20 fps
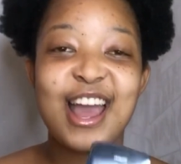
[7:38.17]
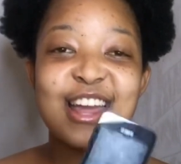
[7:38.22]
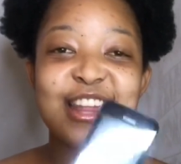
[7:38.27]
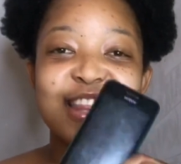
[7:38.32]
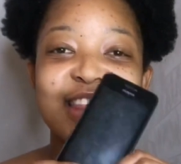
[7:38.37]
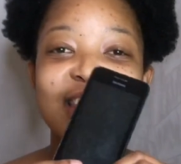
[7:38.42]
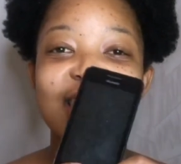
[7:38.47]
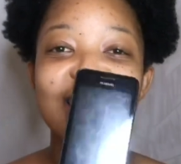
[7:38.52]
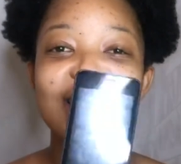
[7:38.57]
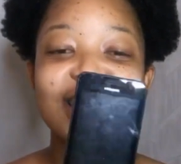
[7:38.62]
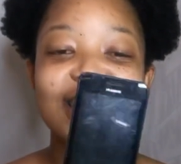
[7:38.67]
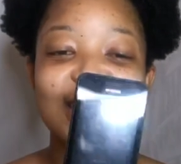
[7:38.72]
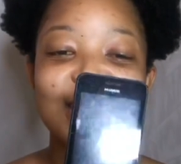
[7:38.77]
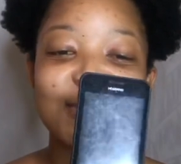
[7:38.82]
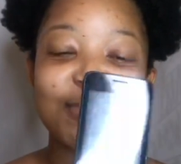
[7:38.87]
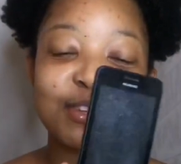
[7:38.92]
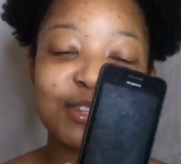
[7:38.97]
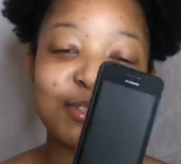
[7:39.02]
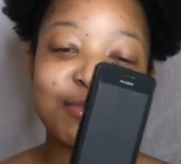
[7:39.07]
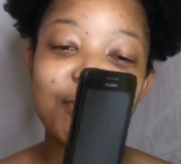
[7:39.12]
This
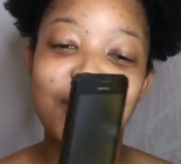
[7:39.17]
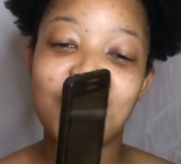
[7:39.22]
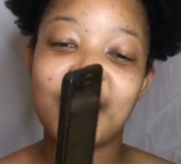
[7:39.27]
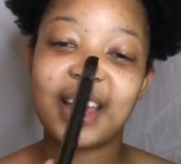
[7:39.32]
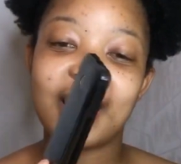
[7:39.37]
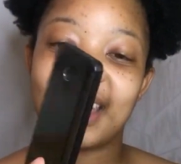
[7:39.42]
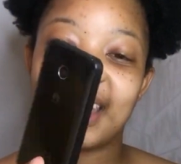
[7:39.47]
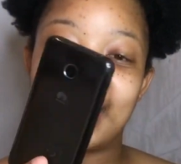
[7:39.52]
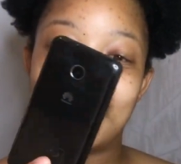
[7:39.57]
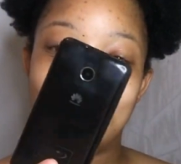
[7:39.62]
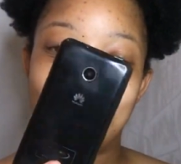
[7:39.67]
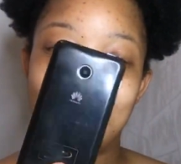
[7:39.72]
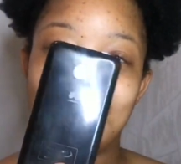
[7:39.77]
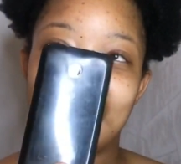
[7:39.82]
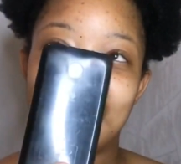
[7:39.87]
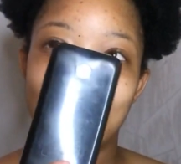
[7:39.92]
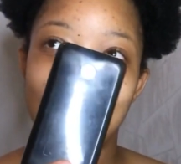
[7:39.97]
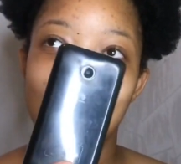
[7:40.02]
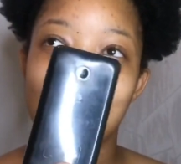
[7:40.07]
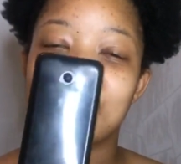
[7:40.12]
was my
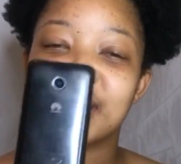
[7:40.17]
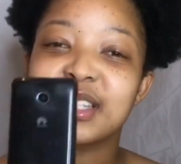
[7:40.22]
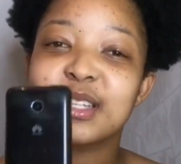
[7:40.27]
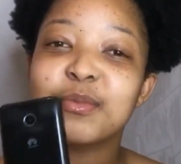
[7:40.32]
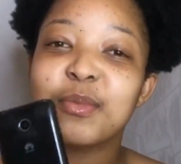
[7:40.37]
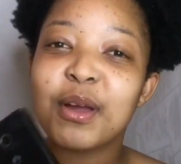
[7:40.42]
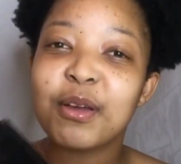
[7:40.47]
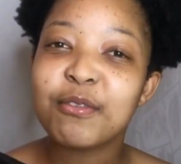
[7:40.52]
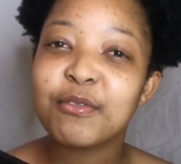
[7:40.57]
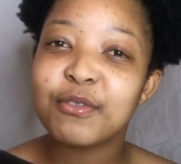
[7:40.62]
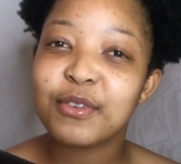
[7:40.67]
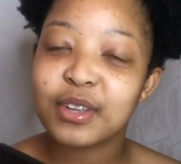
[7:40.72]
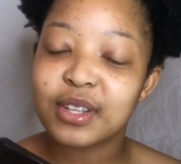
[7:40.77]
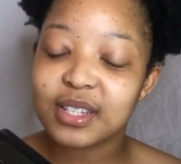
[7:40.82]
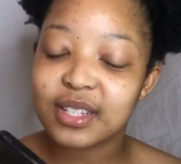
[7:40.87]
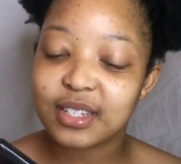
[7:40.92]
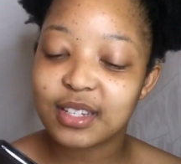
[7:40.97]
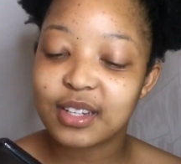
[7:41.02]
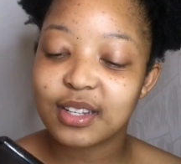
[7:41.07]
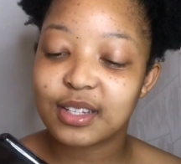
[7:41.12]

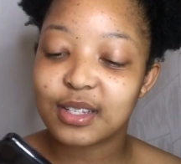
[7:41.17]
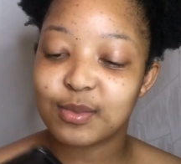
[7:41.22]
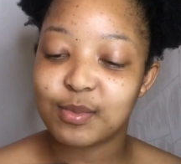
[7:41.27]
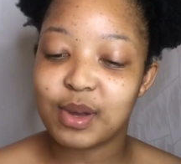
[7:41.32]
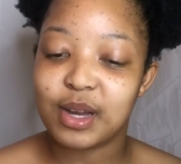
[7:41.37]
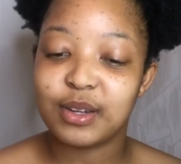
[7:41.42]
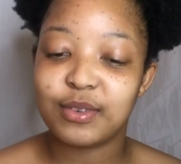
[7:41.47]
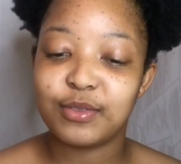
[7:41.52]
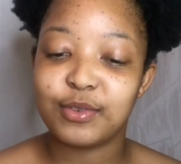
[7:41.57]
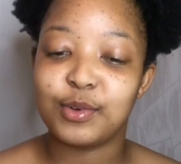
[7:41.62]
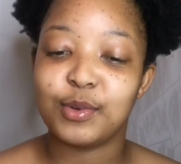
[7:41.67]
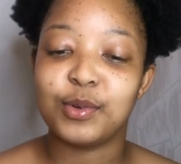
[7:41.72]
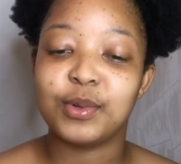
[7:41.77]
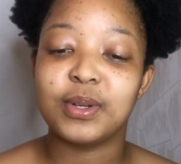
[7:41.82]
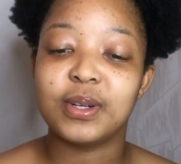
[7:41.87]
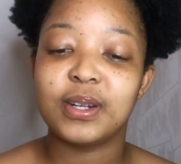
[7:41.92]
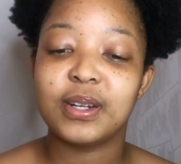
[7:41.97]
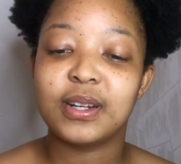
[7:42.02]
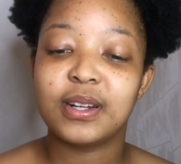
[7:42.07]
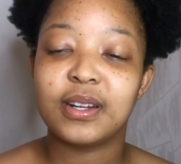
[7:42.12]
first smartphone?
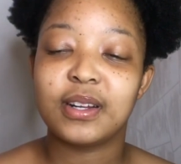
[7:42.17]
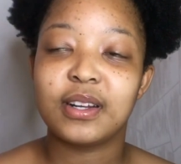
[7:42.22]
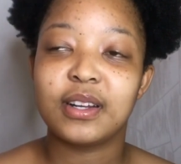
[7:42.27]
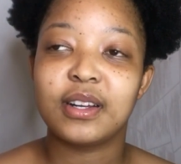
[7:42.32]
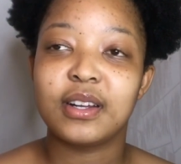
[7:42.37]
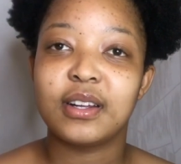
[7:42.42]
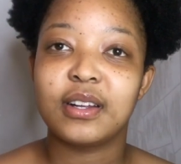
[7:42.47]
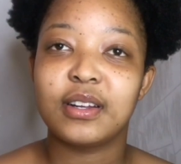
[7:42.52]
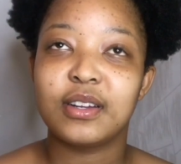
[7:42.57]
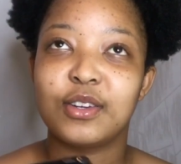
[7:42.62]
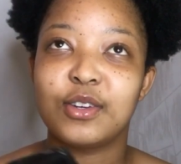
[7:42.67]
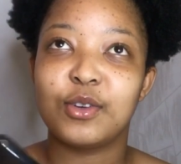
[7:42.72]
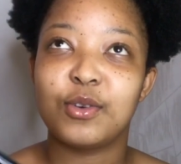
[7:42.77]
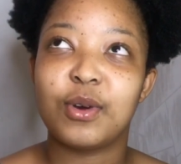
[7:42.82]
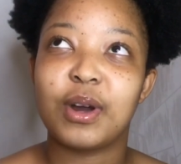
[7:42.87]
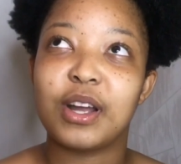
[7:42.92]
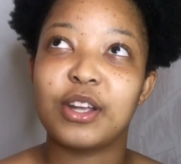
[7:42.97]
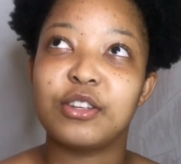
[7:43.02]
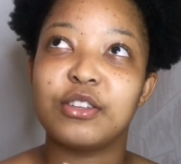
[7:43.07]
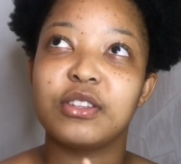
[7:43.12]
No,
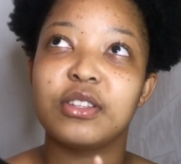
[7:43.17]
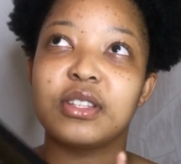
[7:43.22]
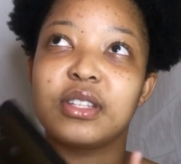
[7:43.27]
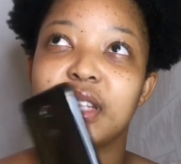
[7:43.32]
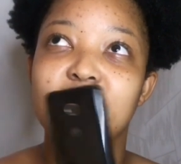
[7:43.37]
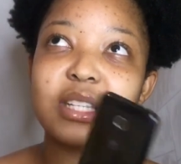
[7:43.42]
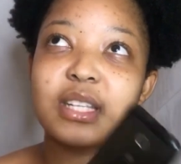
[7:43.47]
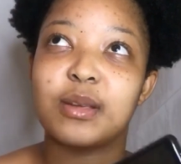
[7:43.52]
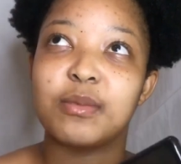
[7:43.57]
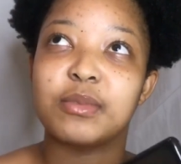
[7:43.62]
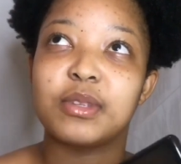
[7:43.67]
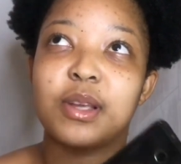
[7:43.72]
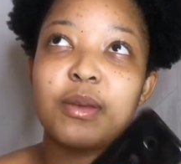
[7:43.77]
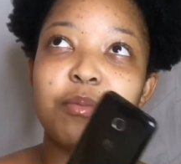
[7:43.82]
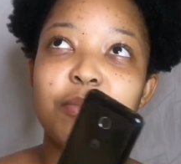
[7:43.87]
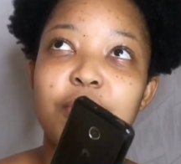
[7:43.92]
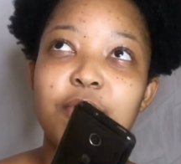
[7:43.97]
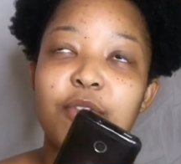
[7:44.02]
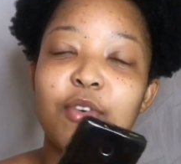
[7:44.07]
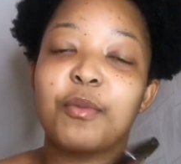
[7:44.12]
I used the Samsung
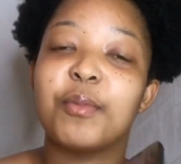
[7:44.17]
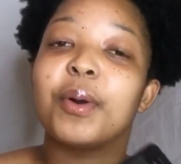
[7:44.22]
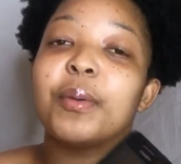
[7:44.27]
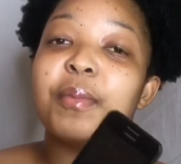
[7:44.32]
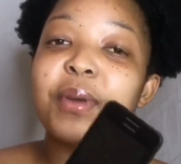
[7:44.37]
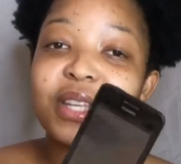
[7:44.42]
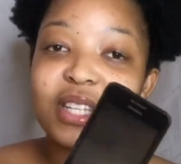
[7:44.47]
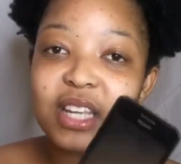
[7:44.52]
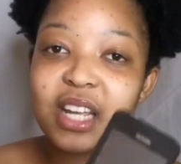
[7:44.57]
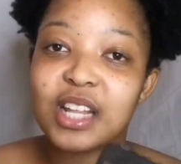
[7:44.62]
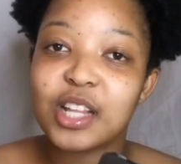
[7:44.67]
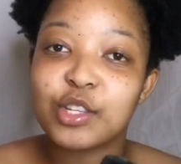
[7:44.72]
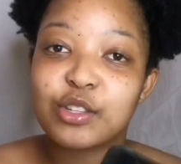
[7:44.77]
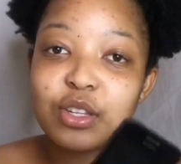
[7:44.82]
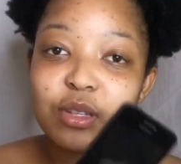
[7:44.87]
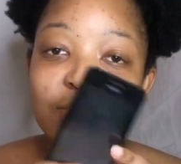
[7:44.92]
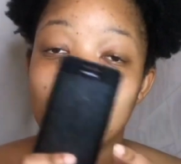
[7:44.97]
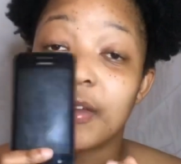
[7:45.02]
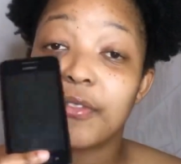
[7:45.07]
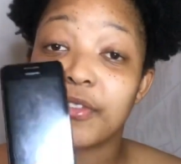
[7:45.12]
before, but basically this
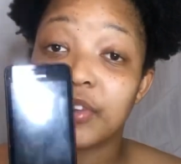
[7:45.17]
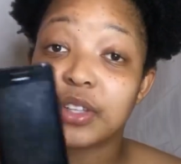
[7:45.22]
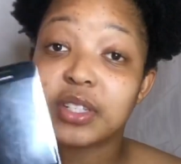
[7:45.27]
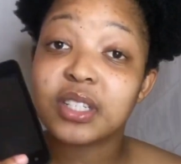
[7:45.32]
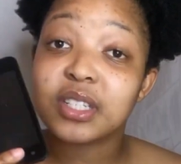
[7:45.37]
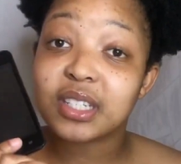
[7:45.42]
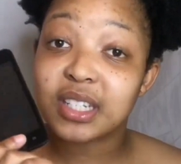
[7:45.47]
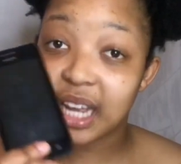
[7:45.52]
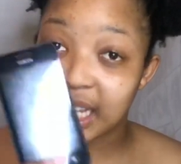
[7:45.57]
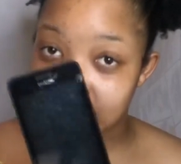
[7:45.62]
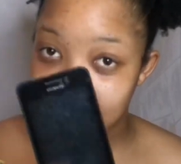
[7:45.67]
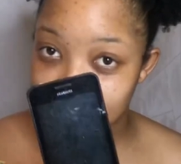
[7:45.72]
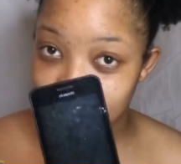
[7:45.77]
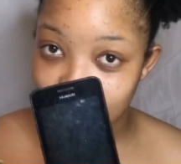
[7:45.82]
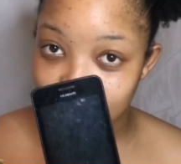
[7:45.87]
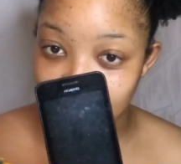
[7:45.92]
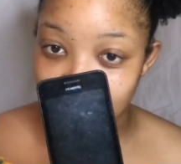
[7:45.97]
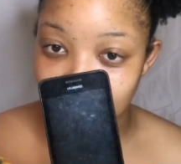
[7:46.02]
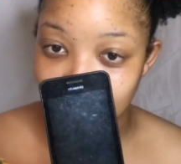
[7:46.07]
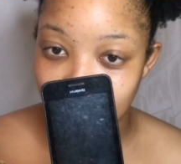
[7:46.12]
was my first touch
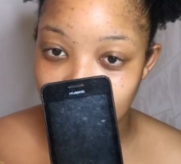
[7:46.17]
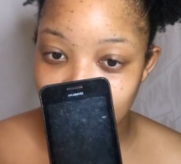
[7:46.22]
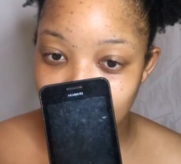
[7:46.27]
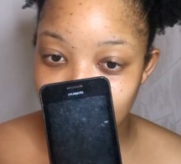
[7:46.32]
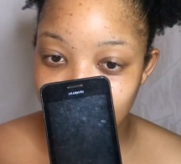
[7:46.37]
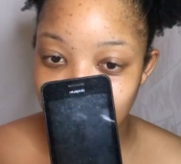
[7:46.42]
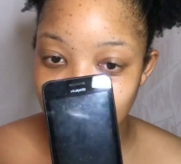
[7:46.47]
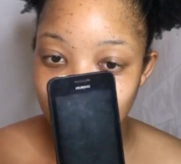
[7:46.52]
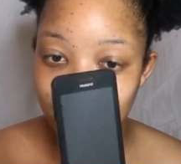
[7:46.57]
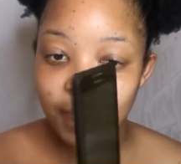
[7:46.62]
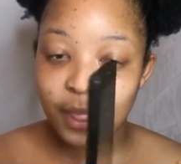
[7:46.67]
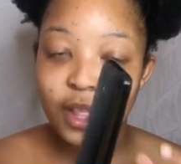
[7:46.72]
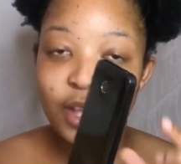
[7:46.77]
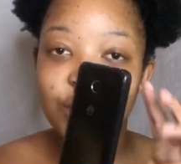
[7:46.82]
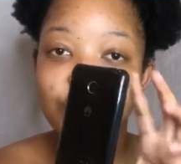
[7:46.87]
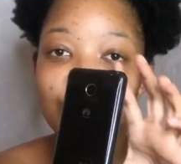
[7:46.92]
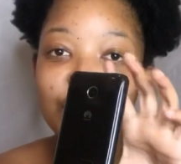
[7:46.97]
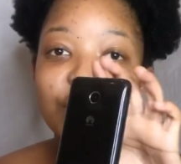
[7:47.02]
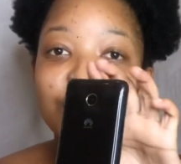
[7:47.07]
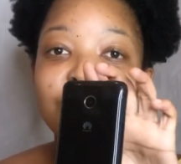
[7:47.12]
screen.
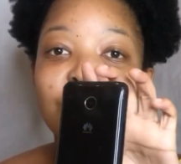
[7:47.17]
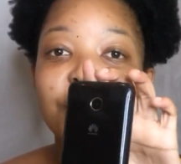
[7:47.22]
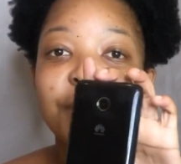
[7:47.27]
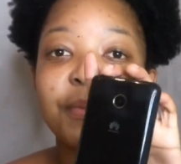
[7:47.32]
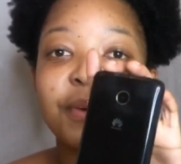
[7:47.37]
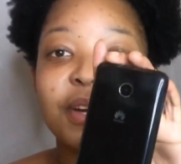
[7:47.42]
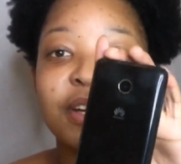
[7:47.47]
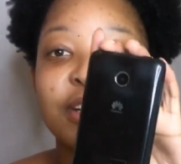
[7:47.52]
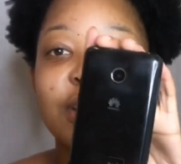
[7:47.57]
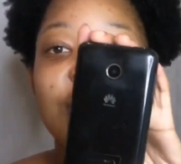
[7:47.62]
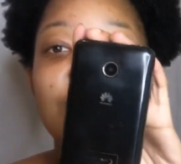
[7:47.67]
Do you remember it?